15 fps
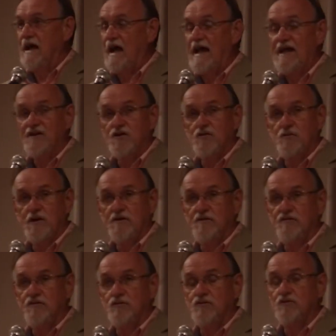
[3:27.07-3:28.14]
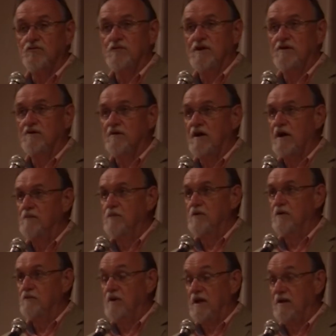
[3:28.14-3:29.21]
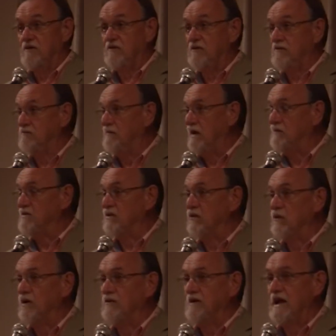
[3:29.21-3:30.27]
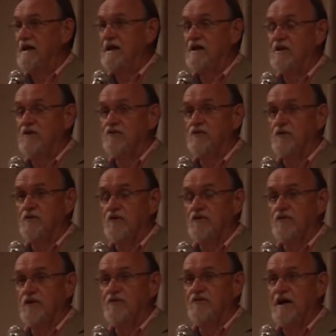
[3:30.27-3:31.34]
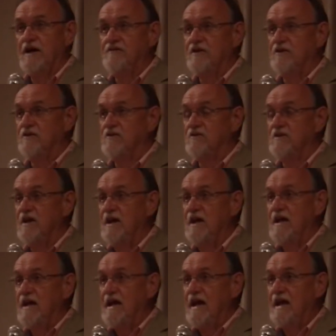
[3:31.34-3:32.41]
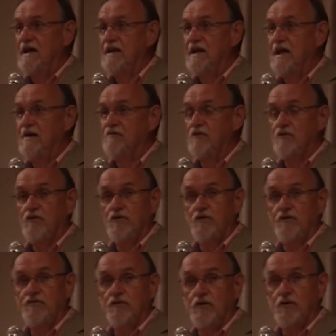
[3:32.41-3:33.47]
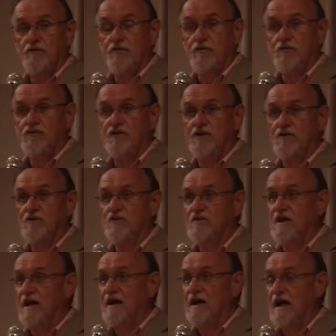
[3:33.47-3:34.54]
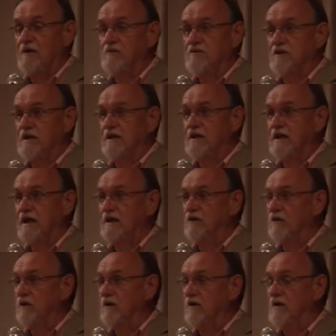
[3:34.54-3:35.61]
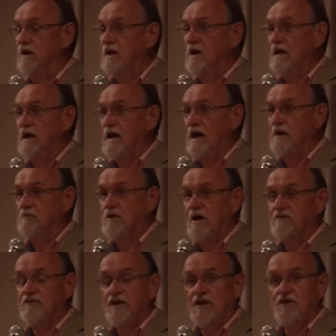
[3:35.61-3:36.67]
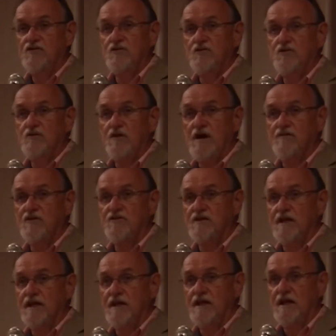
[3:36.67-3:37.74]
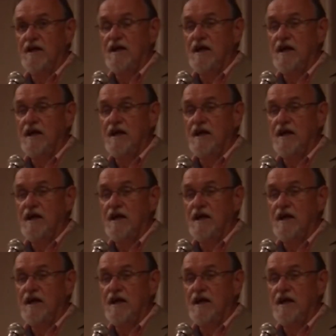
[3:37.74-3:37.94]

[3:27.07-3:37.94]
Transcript: I had a career, a full career. I was a lawyer in Antigonish for over 35 years, and for 34 of those years, I was a legal aid lawyer. Poverty issues are obviously